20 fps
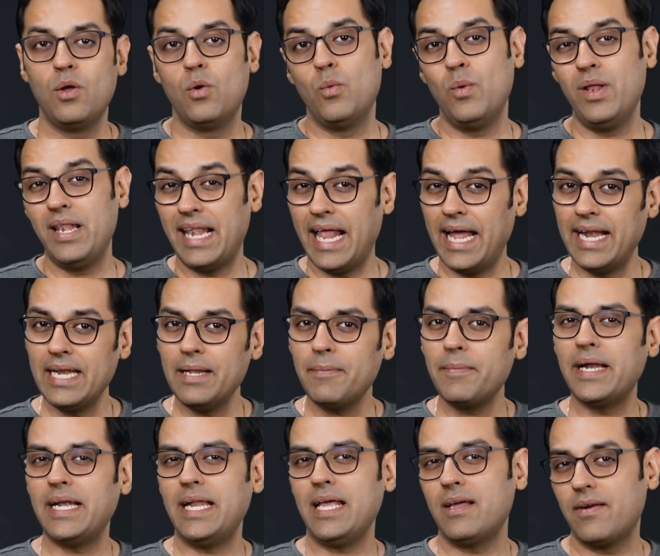will land up
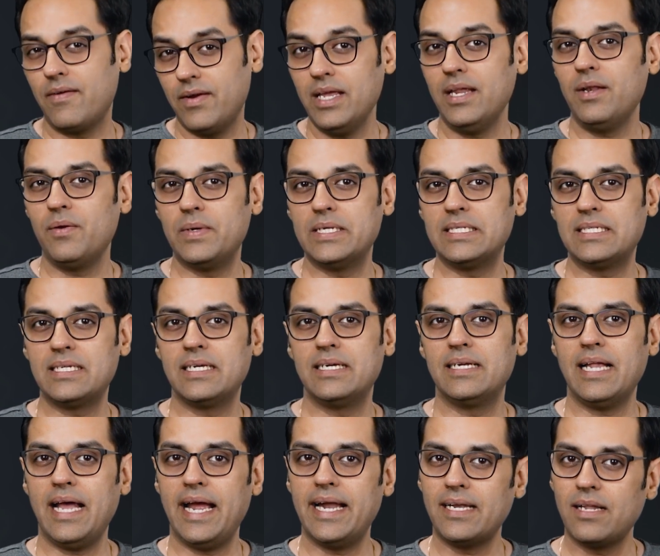getting
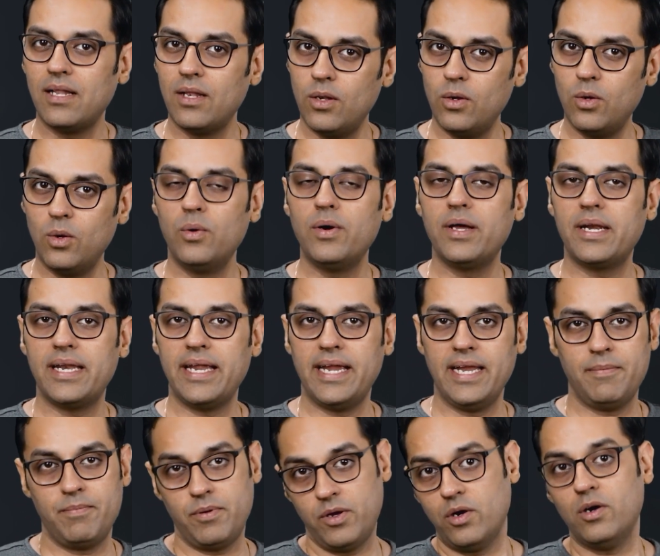reinvested at a lower
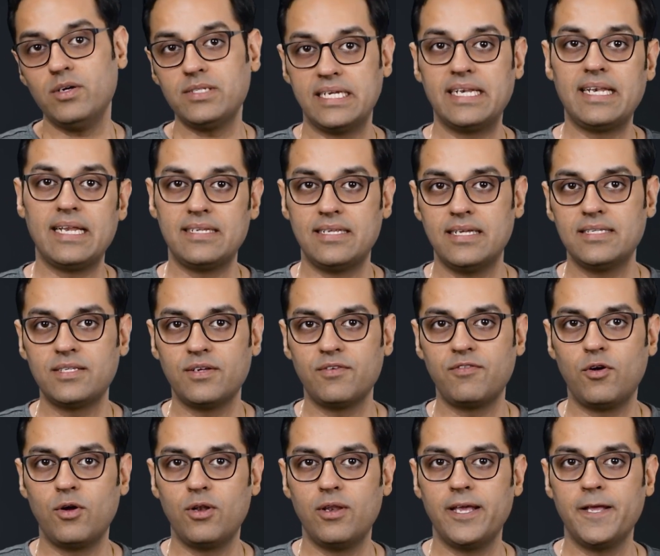rate because interest rates are
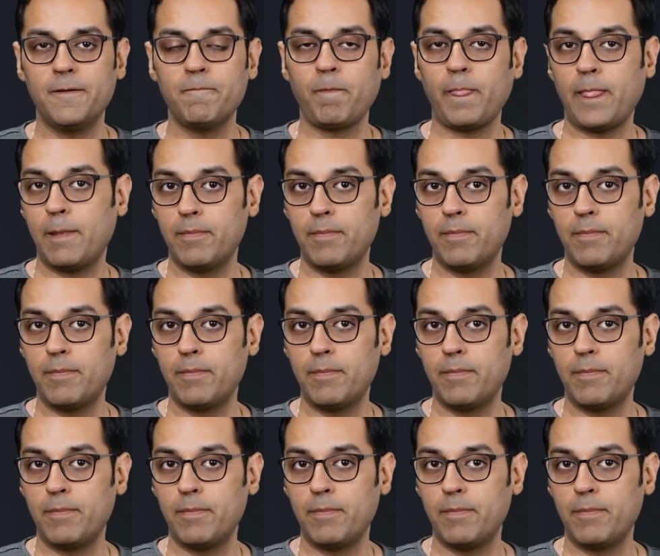falling.